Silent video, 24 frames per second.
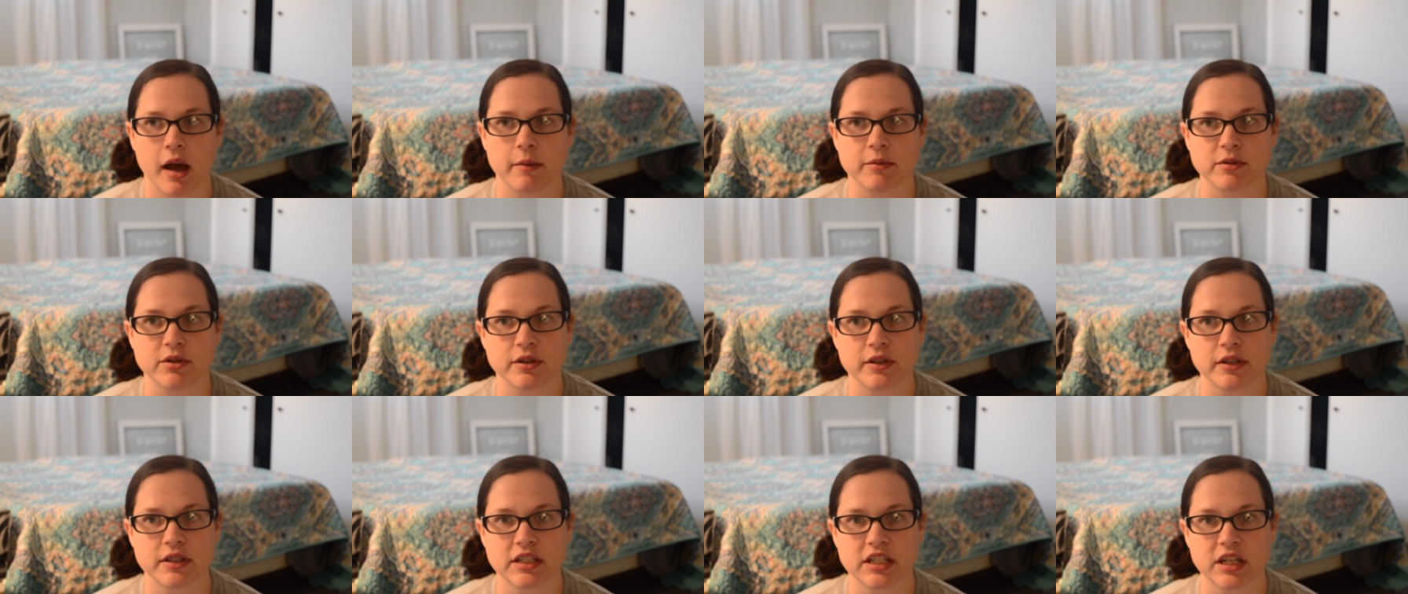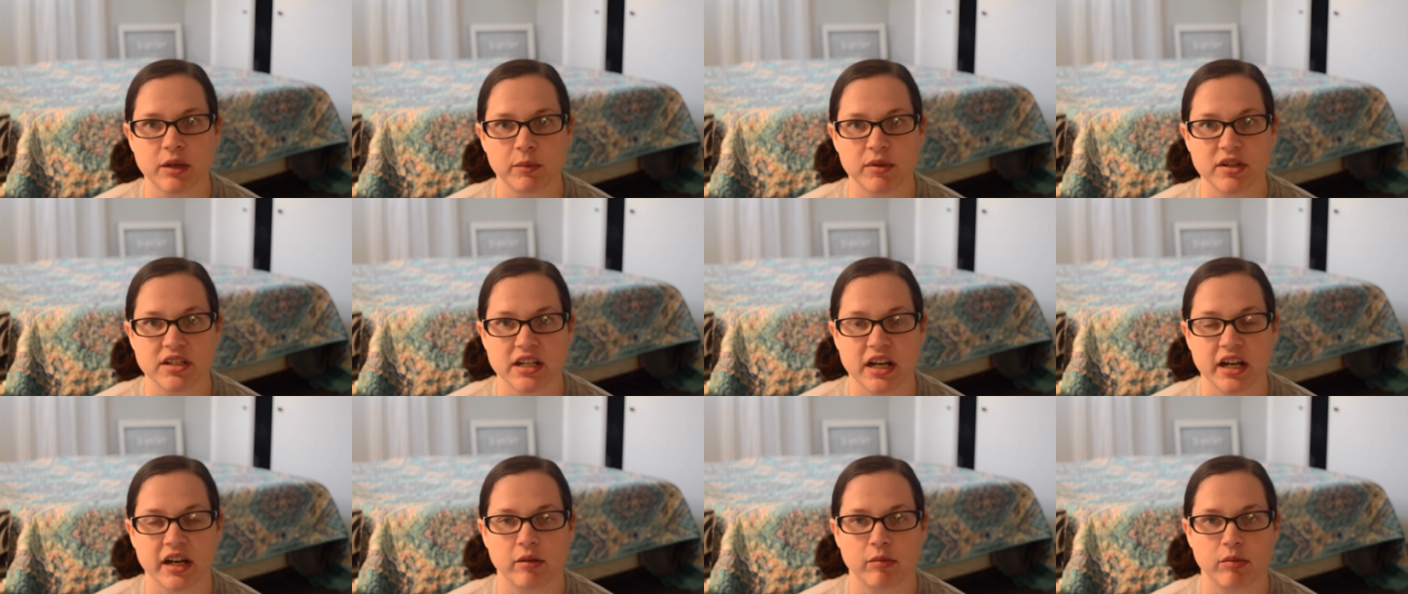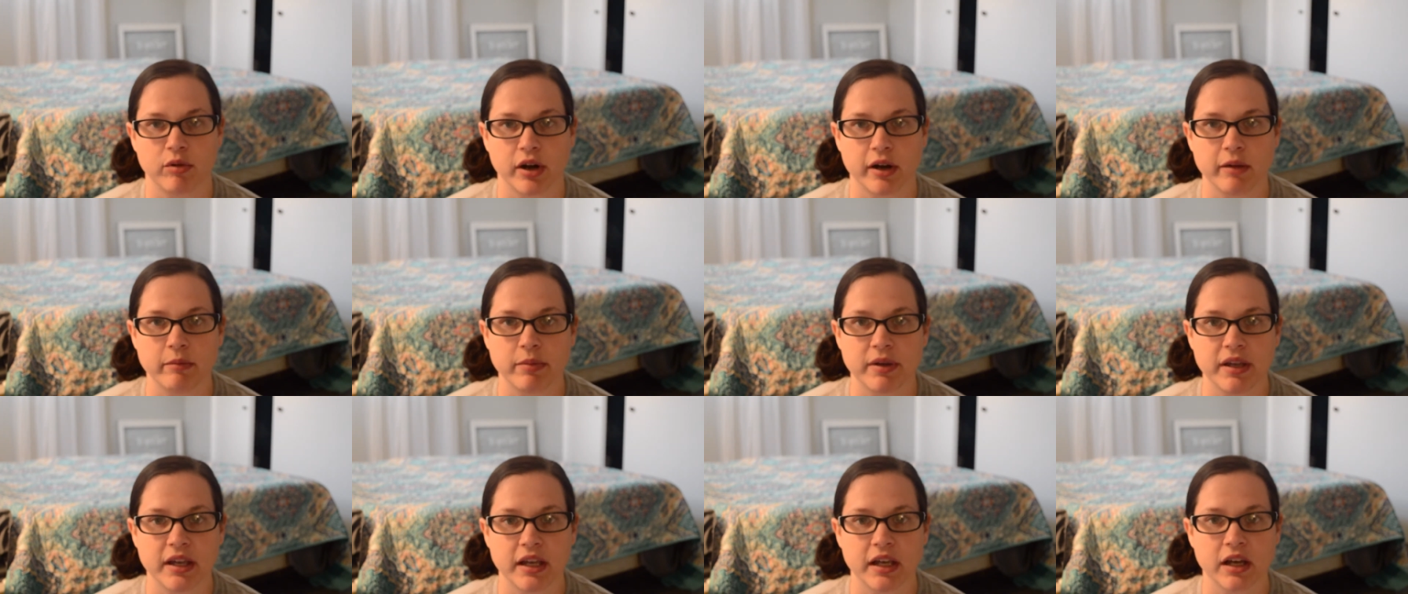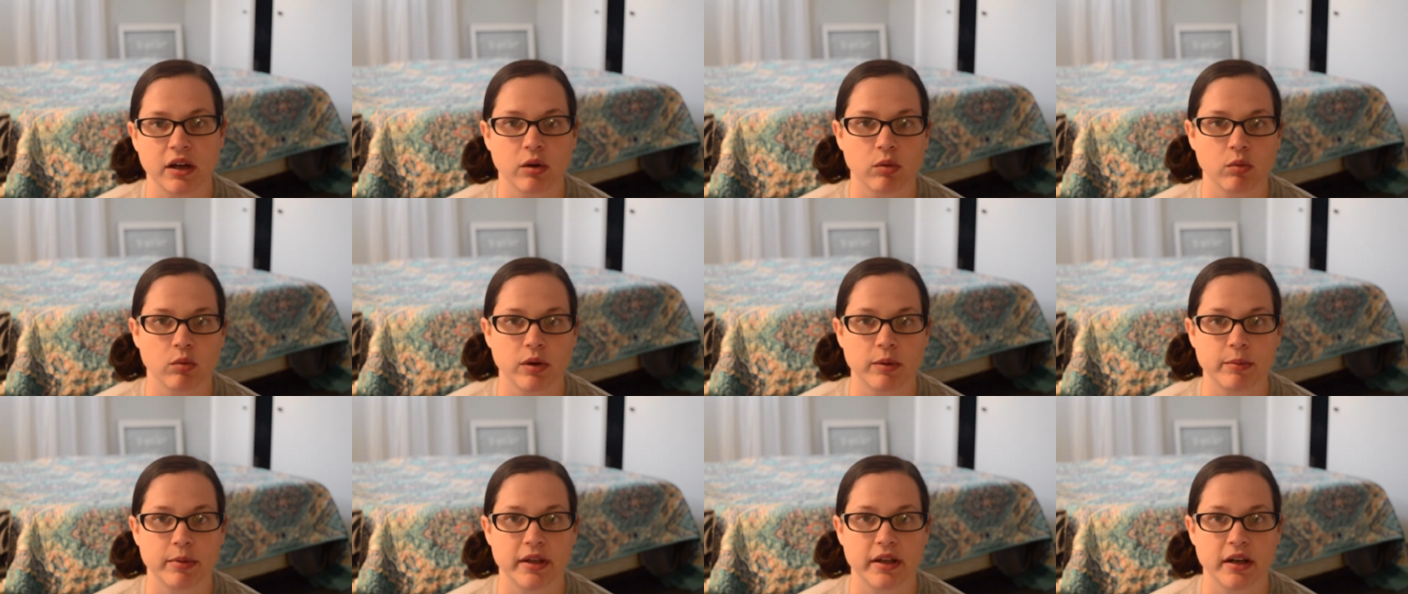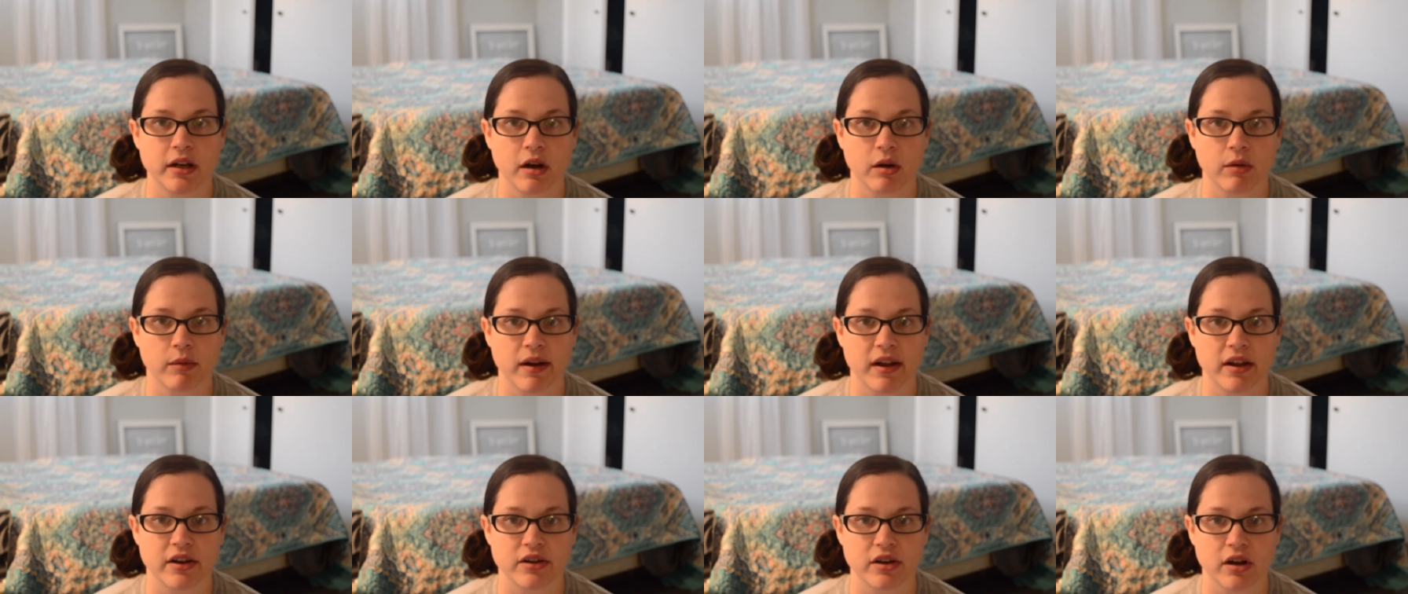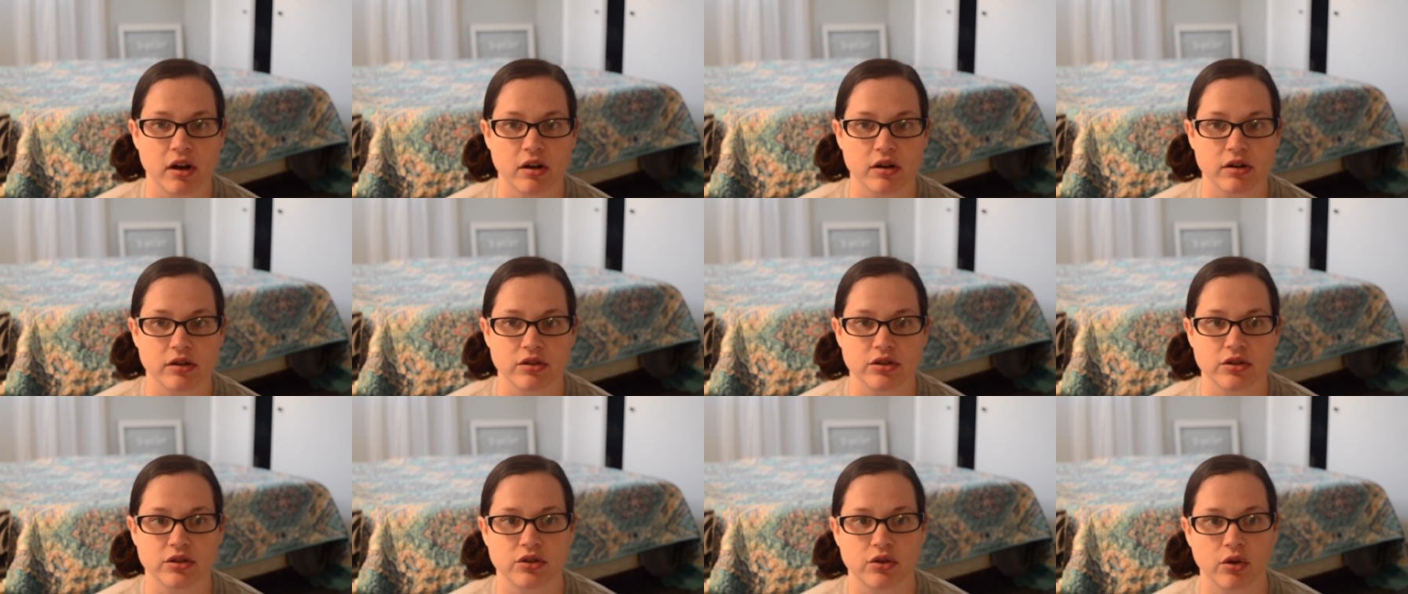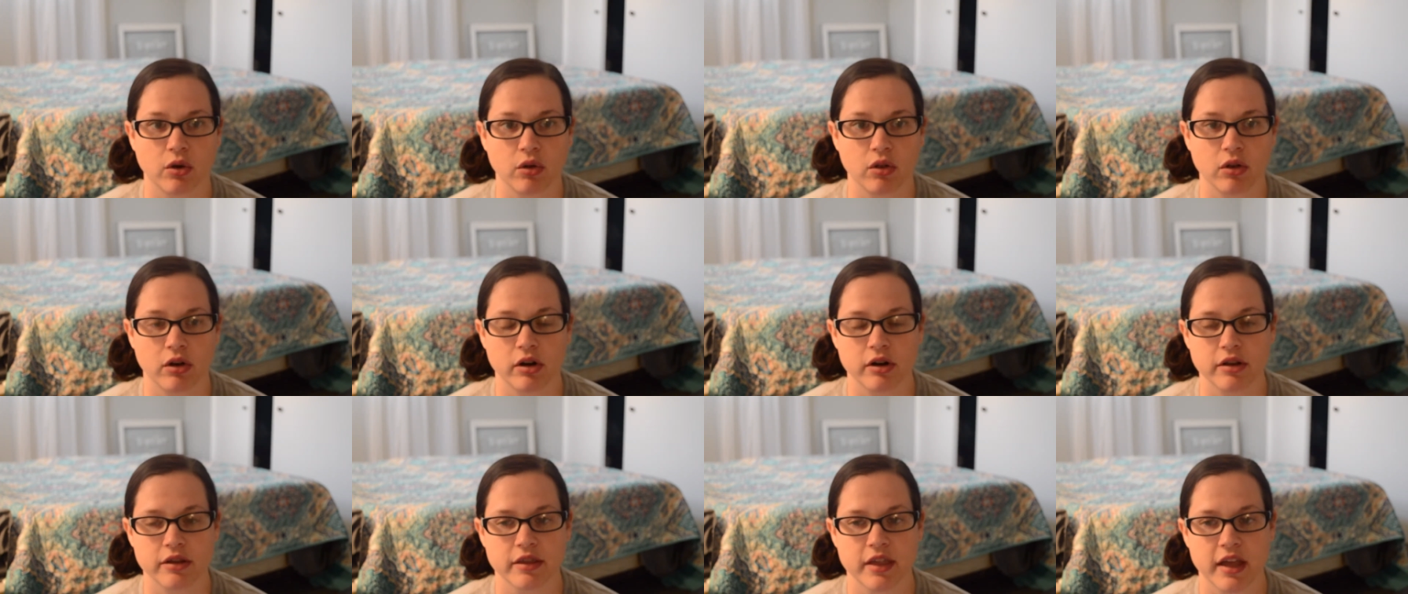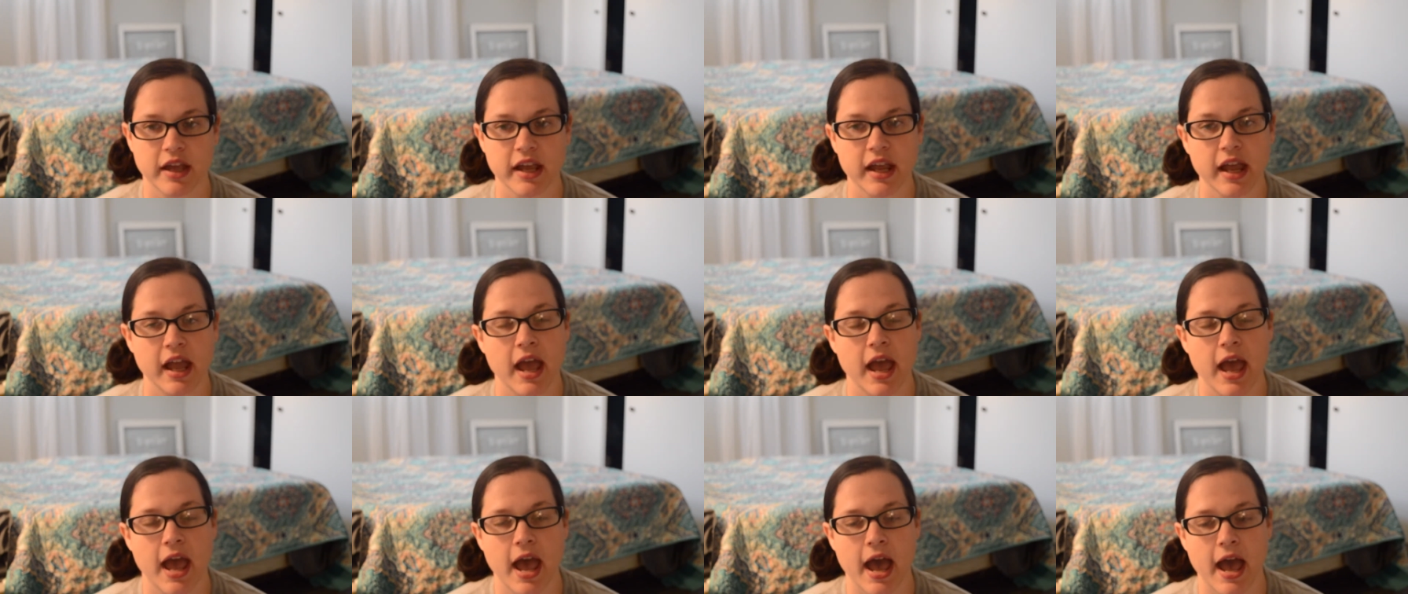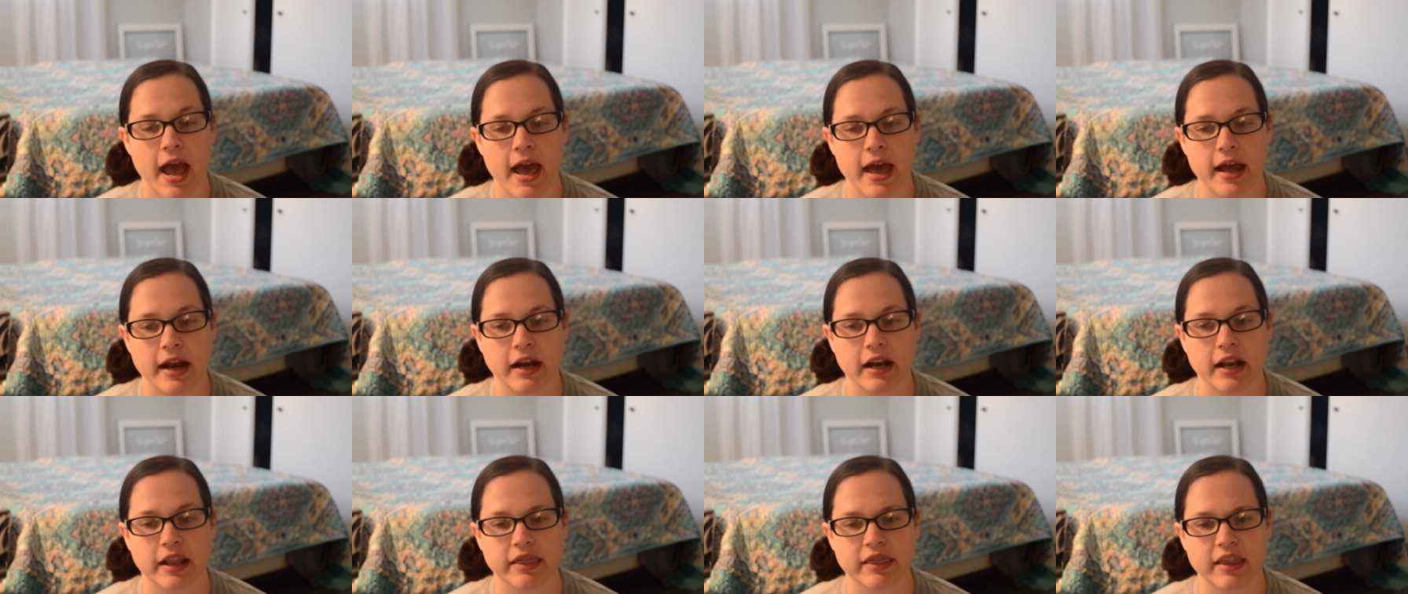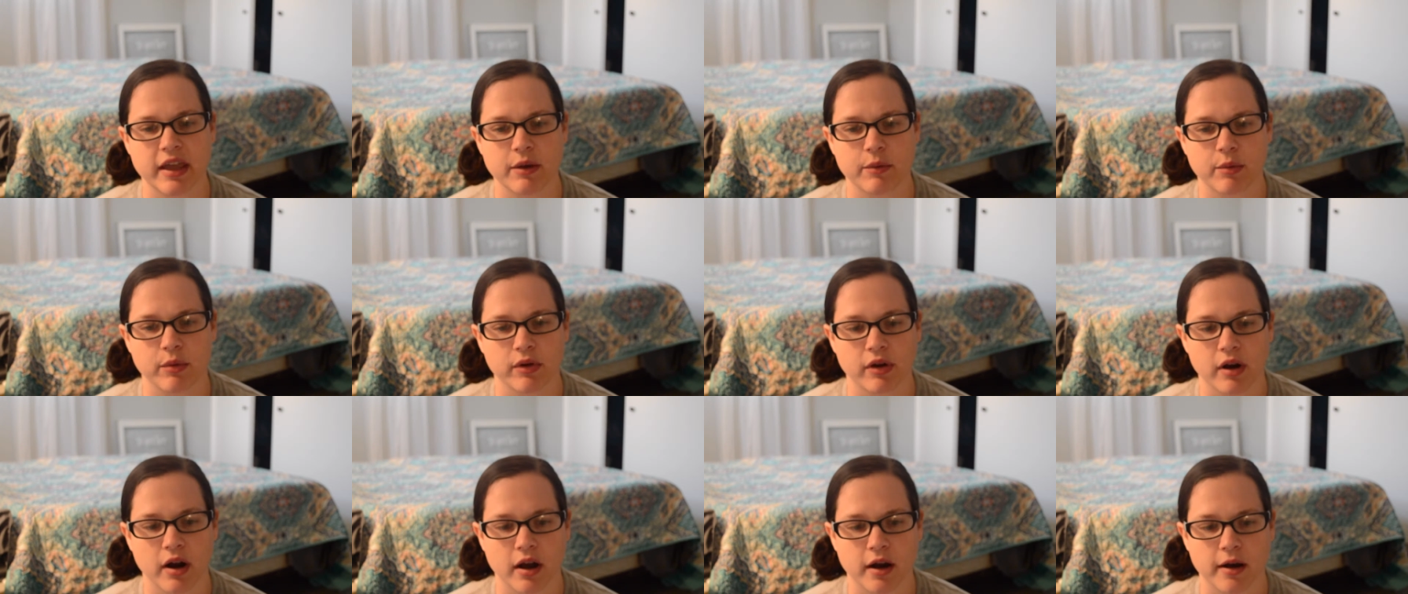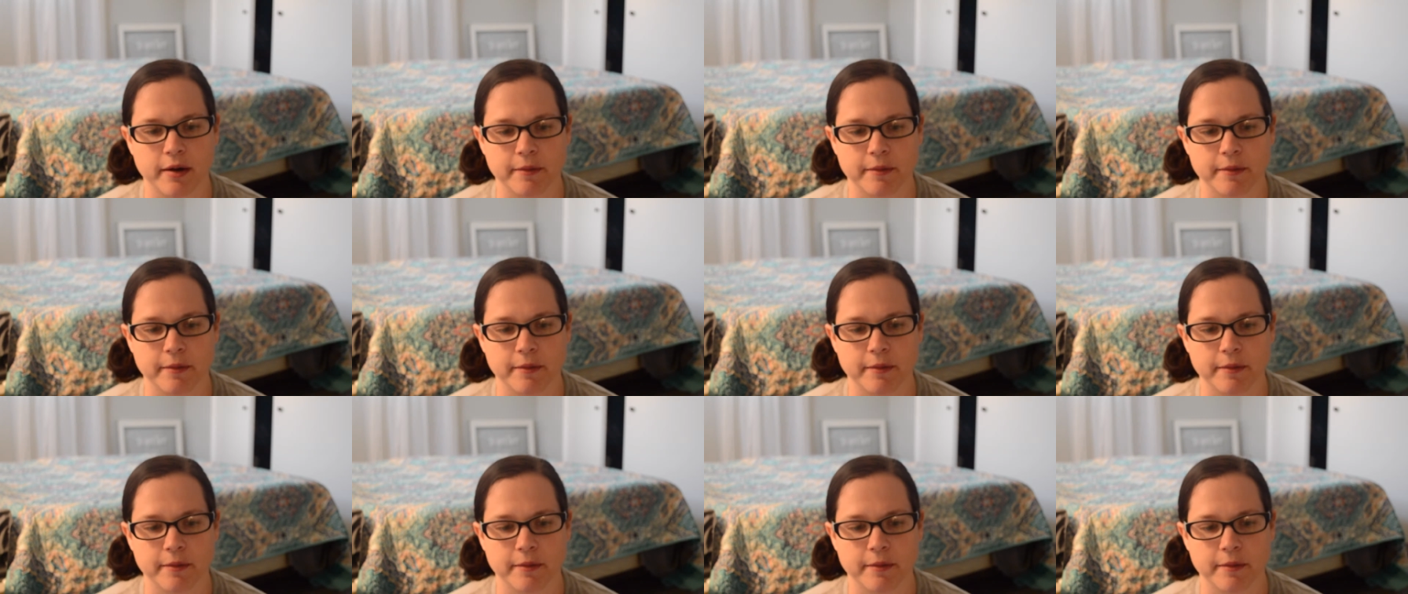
So this time we tied a bright pink ribbon around our stroller thing, and they were